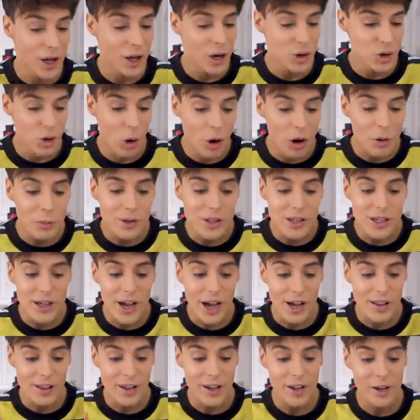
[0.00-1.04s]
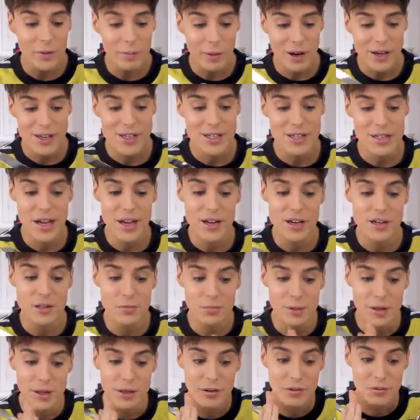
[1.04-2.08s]
Normally I like my steak to
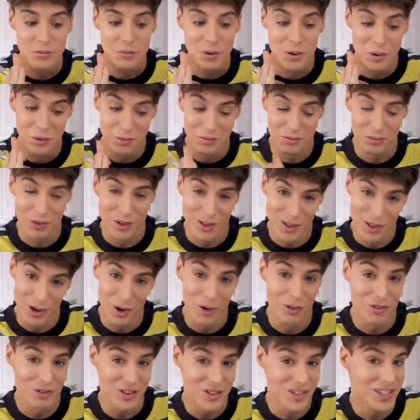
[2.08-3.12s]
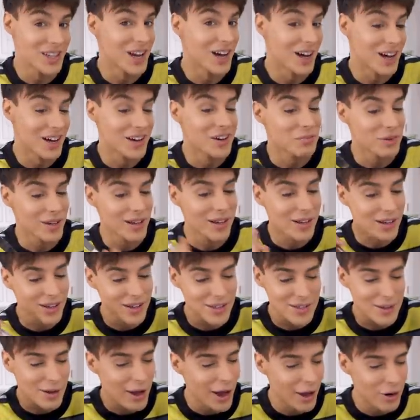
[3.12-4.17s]
be really overdone
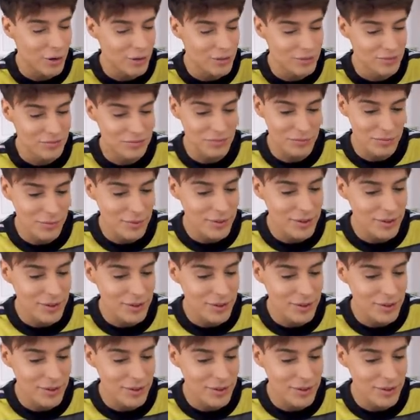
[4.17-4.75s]
because I don't